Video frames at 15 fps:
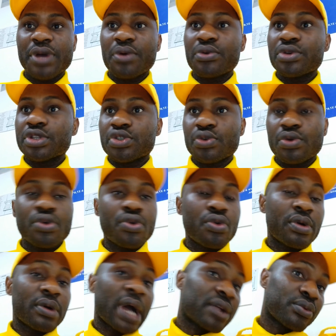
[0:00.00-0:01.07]
are good to go.
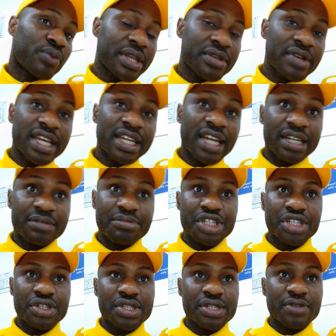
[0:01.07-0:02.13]
And when you get
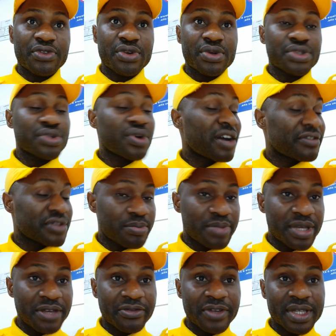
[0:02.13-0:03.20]
admissions, of course you have to
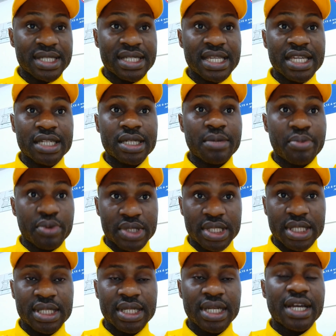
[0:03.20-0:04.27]
pay first year
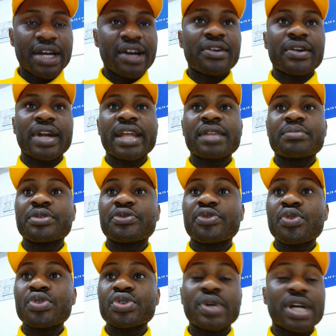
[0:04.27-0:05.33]
deposit, all right,
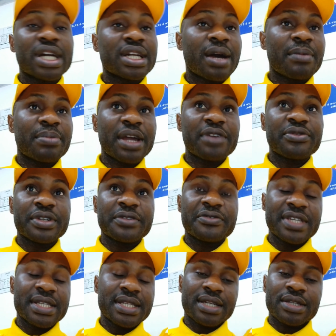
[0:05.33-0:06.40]
before you can apply for the
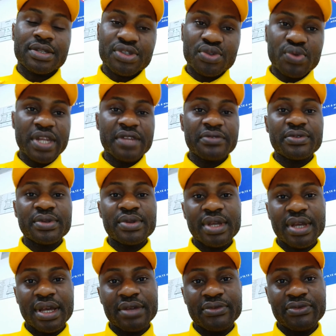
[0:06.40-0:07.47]
visa. Student
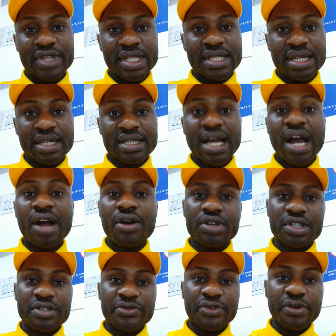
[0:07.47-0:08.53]
visas are
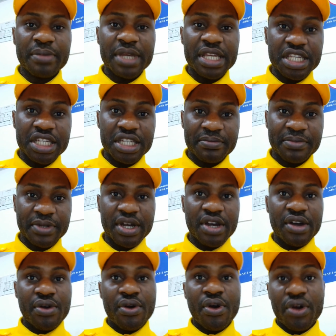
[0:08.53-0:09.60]
gotten from Egypt,
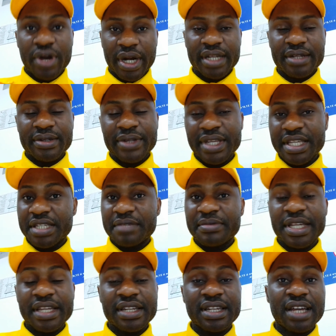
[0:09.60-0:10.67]
all right, Egypt.
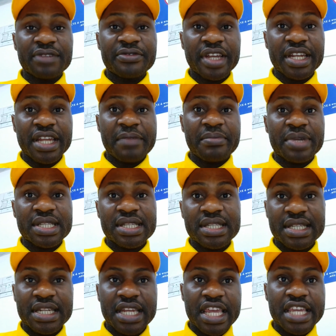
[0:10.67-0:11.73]
The Latvian embassy is
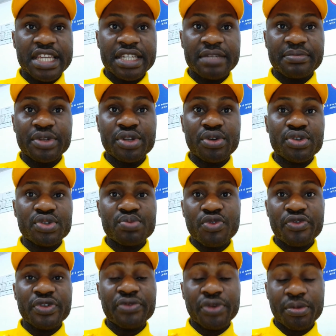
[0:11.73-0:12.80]
in Egypt. Those
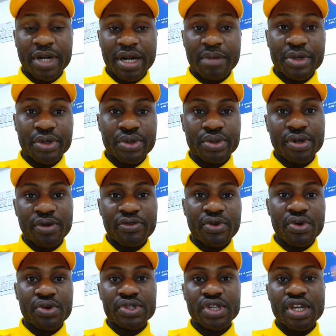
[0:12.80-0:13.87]
moving from Cameroon, of
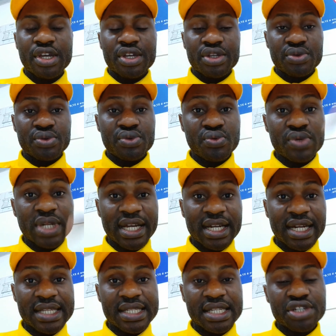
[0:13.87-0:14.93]
course, you do
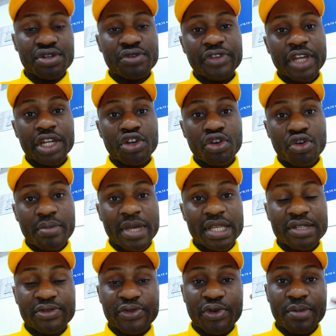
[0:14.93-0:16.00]
legalization of your
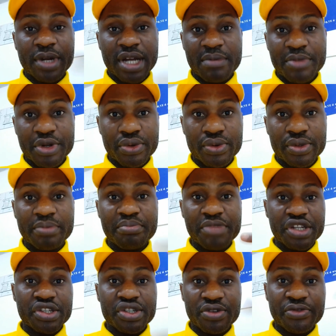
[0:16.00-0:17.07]
documents from Cameroon,
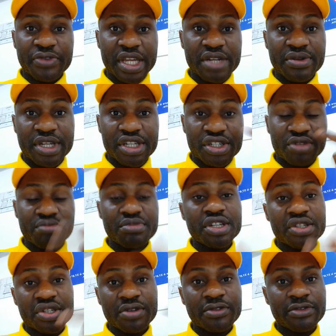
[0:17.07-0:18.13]
Ministry of Education,
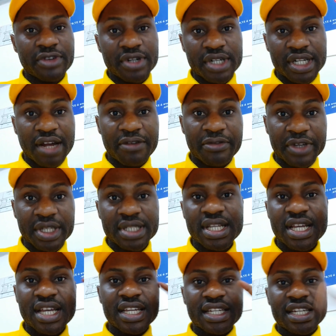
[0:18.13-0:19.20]
Ministry of Foreign Affairs.
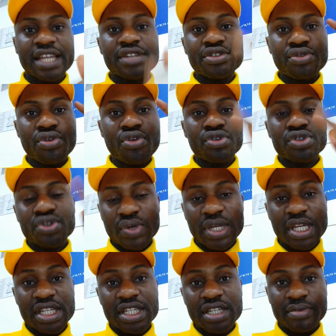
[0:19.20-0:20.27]
Then you go to
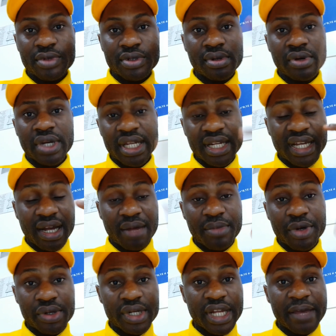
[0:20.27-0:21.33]
Egypt, you locate the
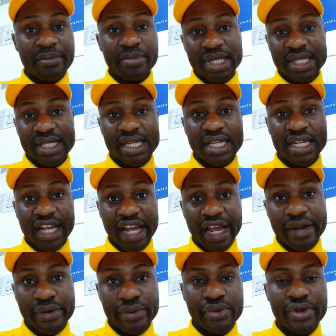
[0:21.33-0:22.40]
Cameroon embassy in
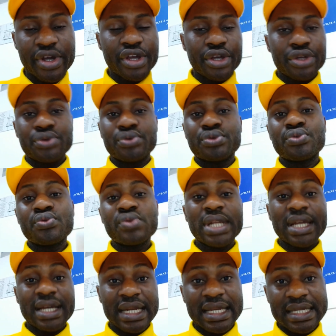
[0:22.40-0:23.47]
Cairo, you do
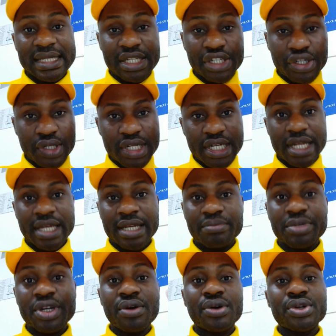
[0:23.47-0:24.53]
legalization there,
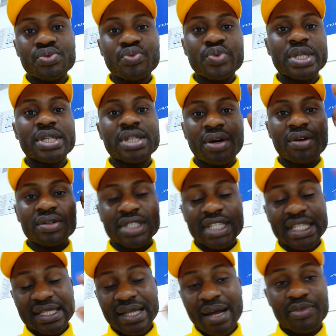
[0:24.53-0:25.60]
because without the
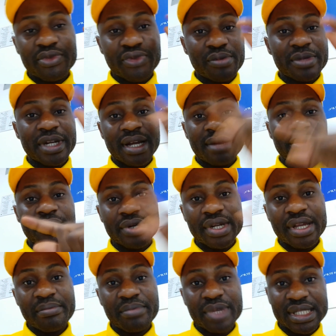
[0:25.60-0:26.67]
stamp from the Cameroon
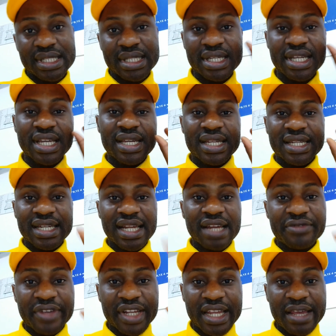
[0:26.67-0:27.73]
embassy, the
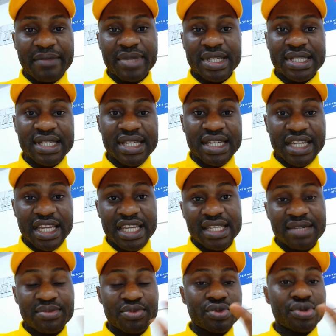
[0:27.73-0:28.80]
Latvian embassy in
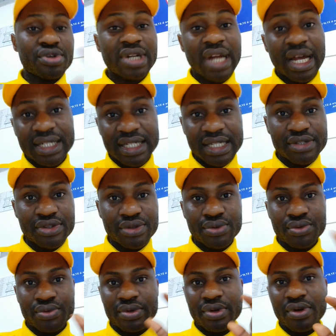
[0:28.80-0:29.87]
Egypt will not attend to
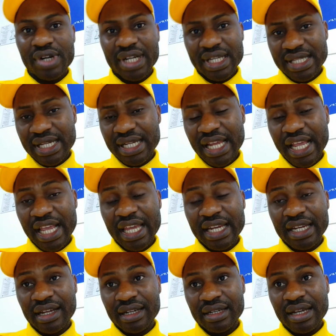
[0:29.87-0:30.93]
you. Understand again
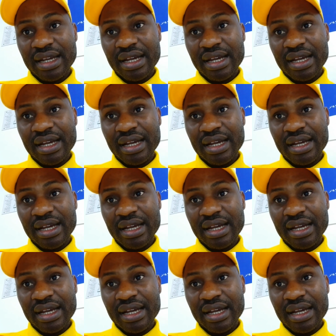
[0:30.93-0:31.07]
that